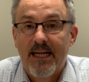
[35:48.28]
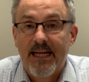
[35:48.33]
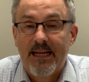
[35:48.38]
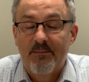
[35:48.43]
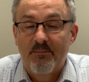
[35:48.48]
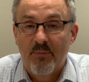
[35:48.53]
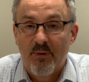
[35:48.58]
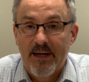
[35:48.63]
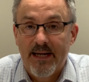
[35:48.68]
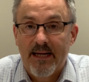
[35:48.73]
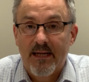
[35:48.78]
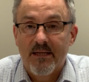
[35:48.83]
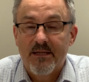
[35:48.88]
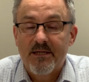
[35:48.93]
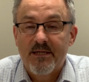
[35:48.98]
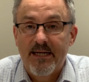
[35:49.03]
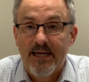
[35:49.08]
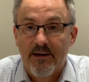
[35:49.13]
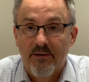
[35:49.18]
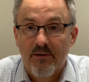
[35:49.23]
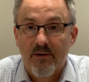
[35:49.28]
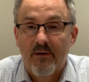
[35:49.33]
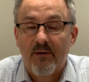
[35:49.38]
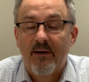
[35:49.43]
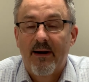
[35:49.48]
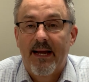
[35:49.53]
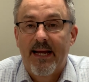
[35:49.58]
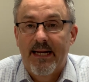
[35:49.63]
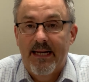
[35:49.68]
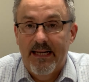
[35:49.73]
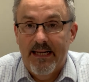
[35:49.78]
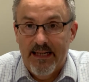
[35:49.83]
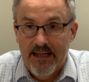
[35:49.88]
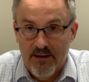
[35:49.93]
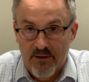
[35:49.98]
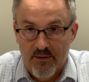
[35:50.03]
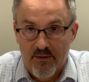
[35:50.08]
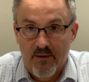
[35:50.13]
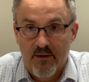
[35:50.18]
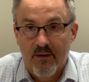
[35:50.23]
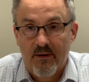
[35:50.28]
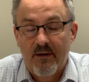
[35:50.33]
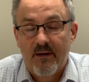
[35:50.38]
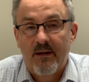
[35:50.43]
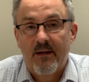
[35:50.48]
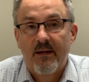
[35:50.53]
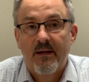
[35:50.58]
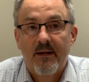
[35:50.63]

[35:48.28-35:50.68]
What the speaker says: and bring us nearer and nearer